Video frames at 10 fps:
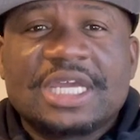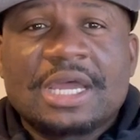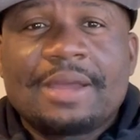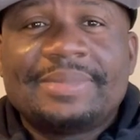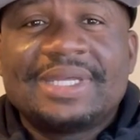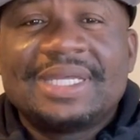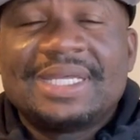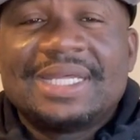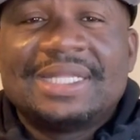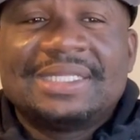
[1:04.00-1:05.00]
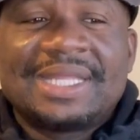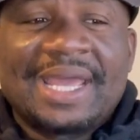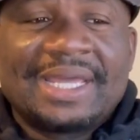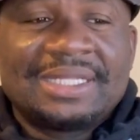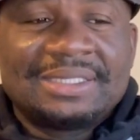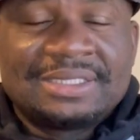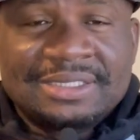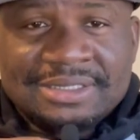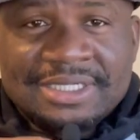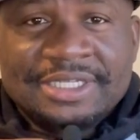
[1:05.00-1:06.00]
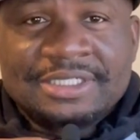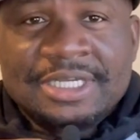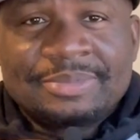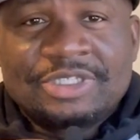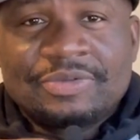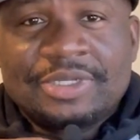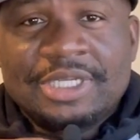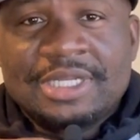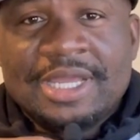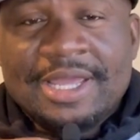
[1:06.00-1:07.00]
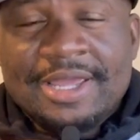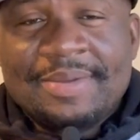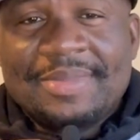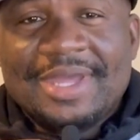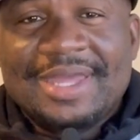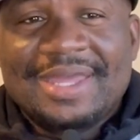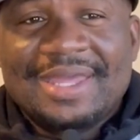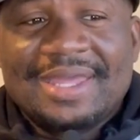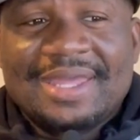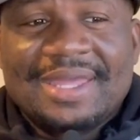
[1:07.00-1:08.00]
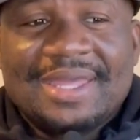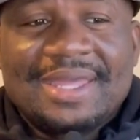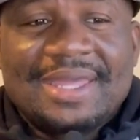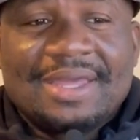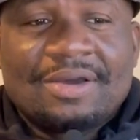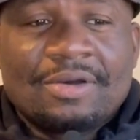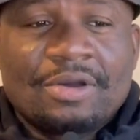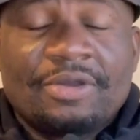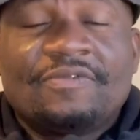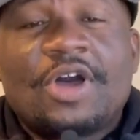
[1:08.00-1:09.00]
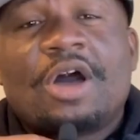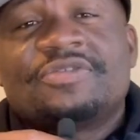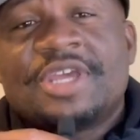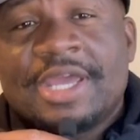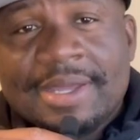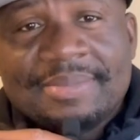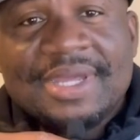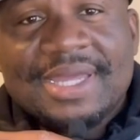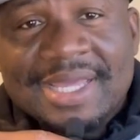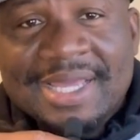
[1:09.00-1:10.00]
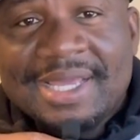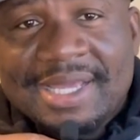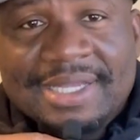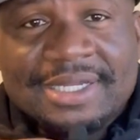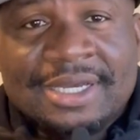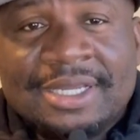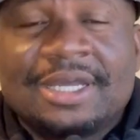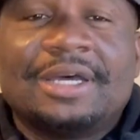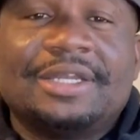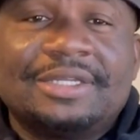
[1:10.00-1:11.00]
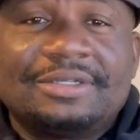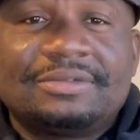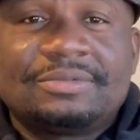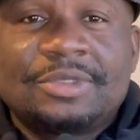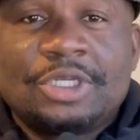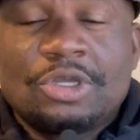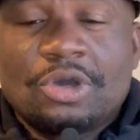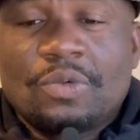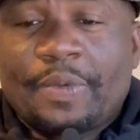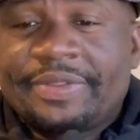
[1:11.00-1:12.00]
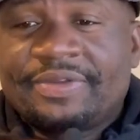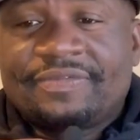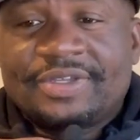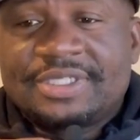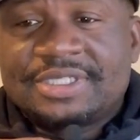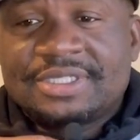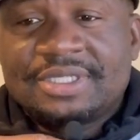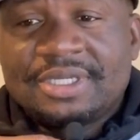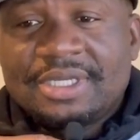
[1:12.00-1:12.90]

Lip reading: time that there's an incident between him or involves him and a gun. You know, whether if it's